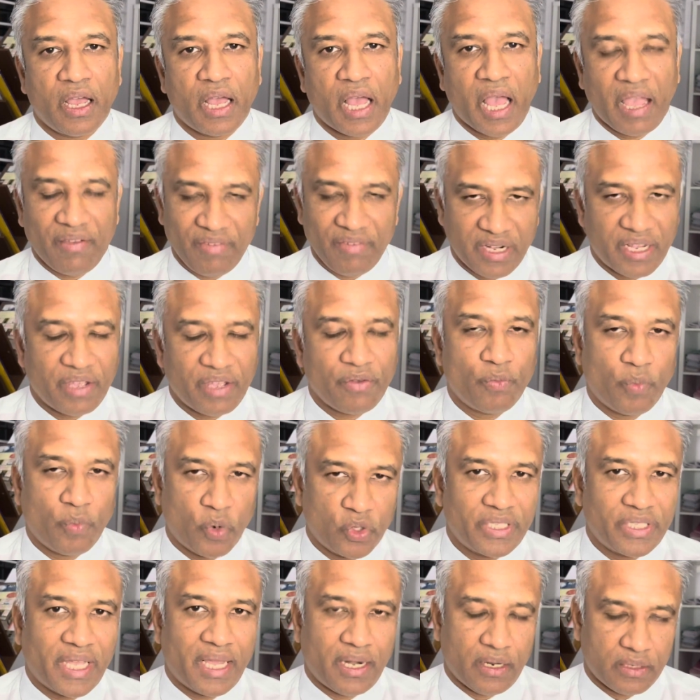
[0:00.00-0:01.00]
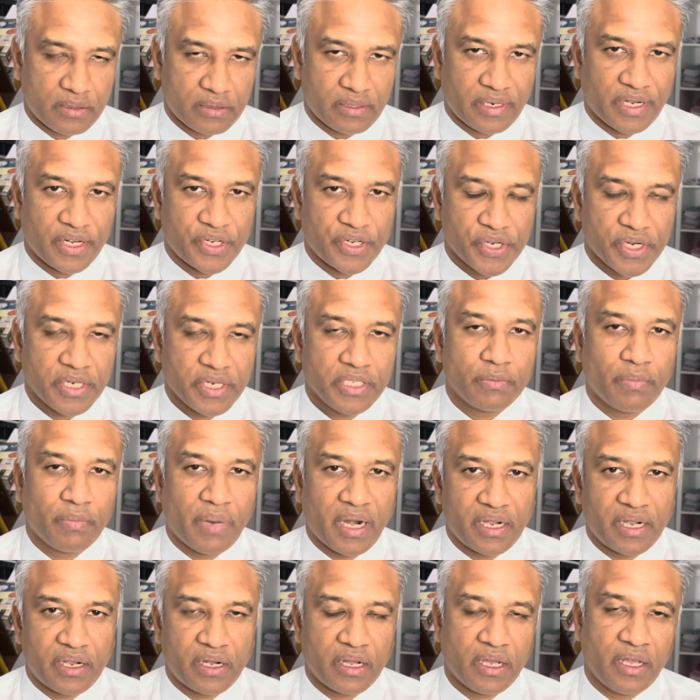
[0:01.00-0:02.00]
I will give both the illustrations,
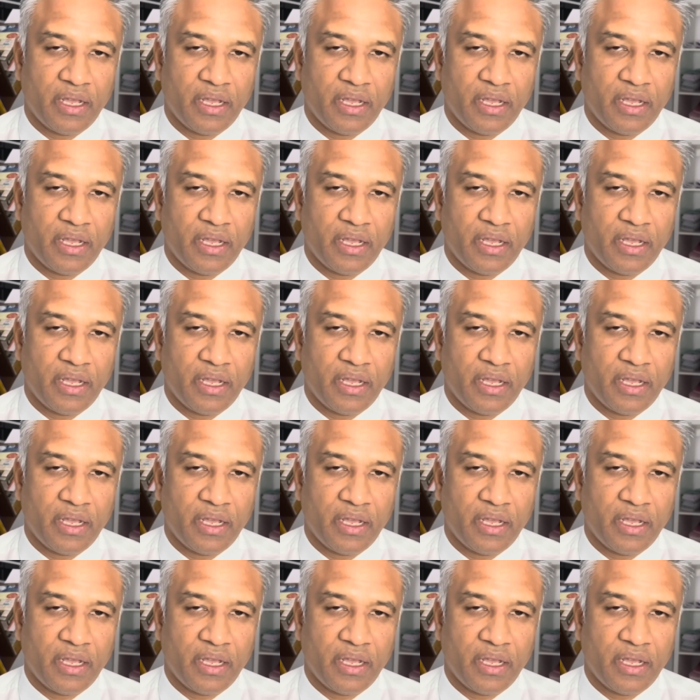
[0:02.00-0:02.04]
but